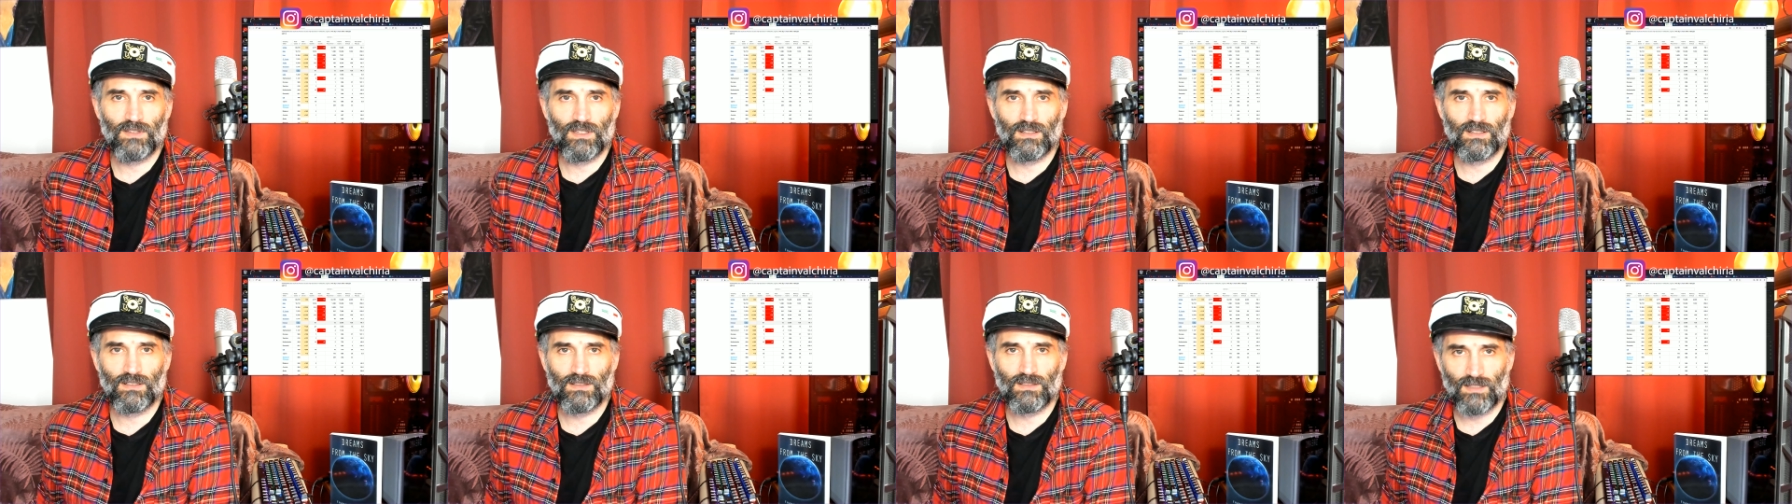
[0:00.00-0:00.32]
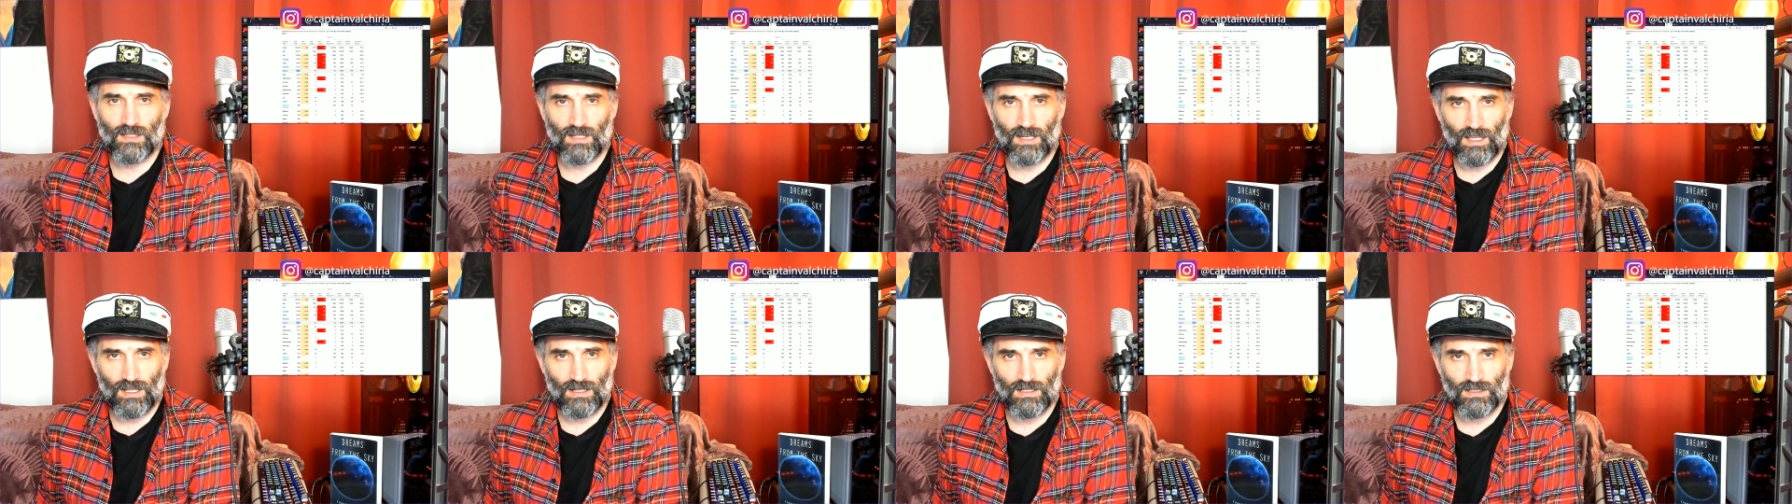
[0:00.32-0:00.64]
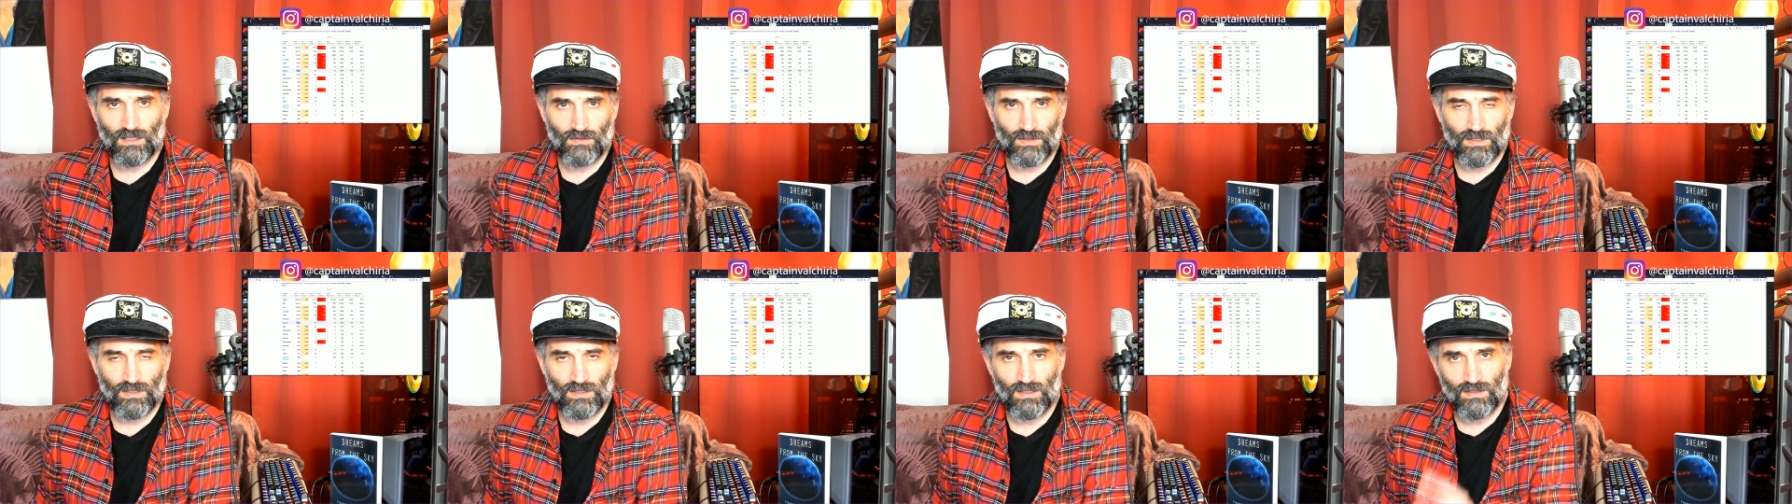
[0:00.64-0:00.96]
years that I
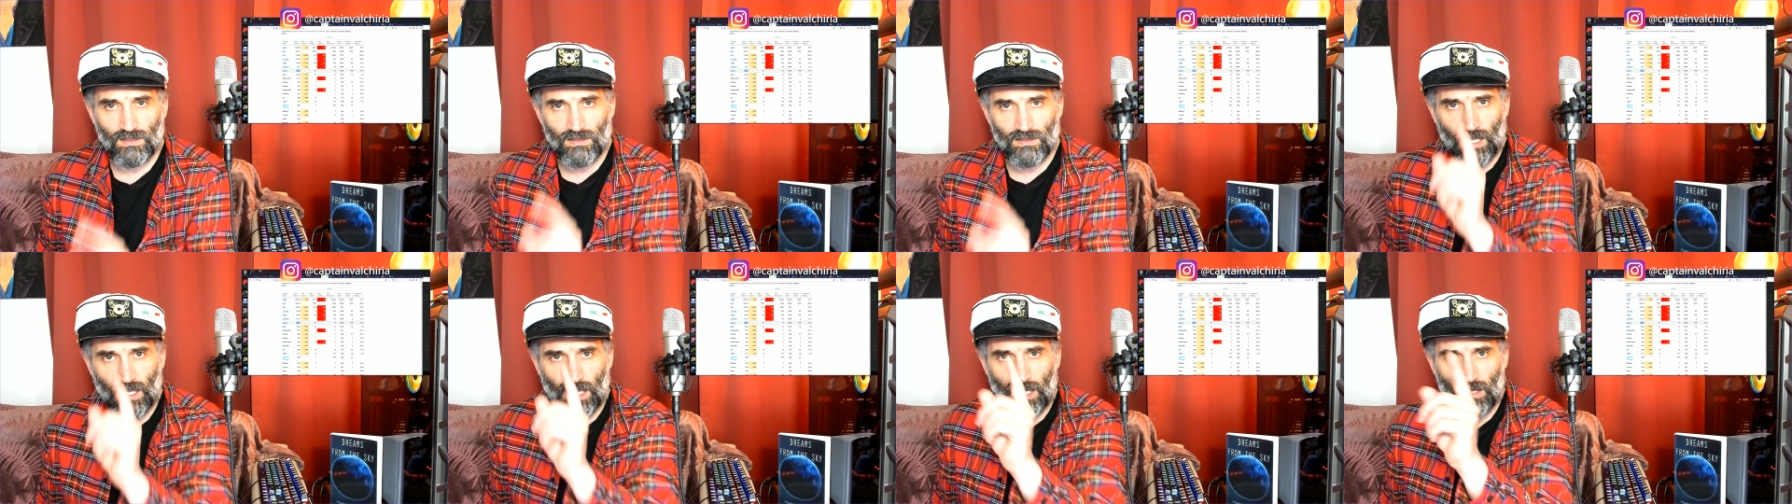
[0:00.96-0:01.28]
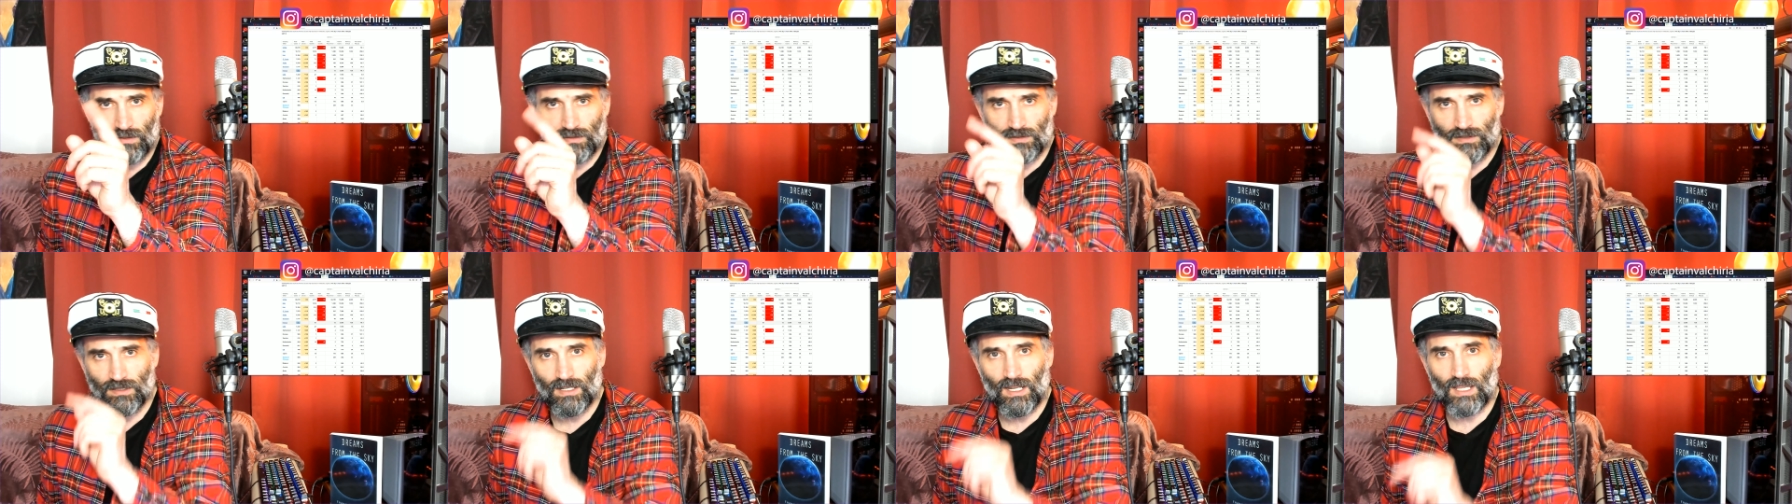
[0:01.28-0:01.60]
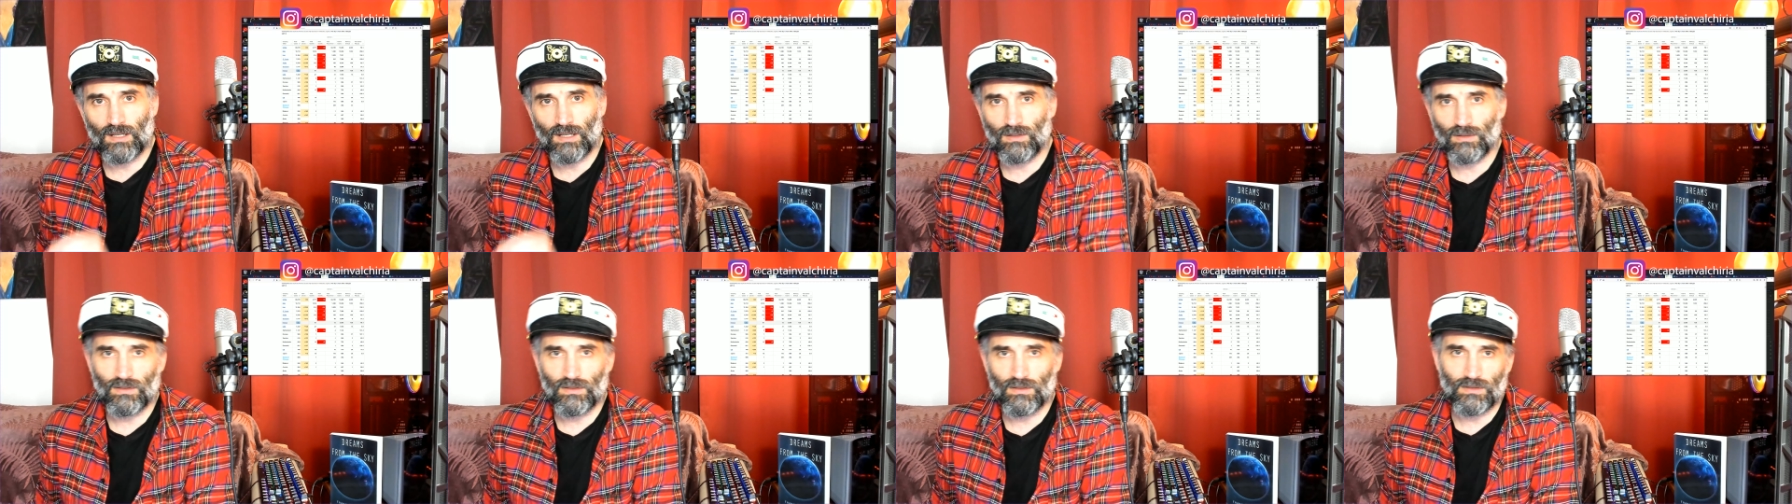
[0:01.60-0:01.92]
live in this house and
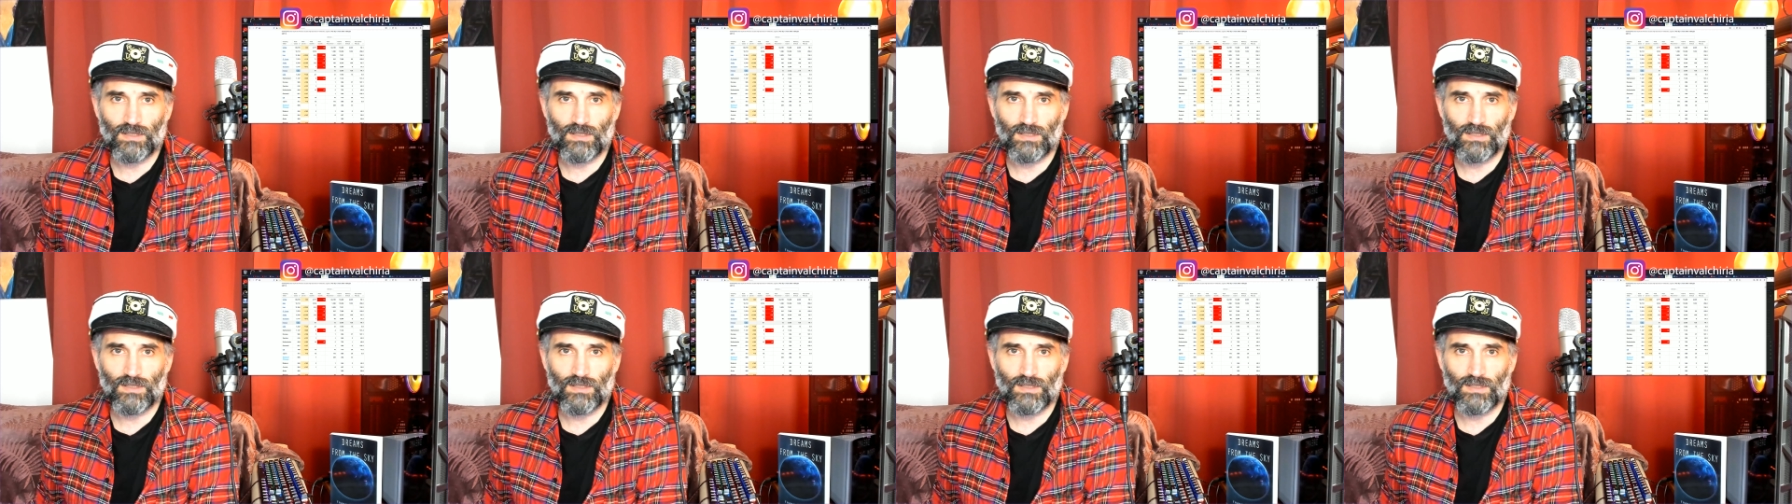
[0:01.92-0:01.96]
I go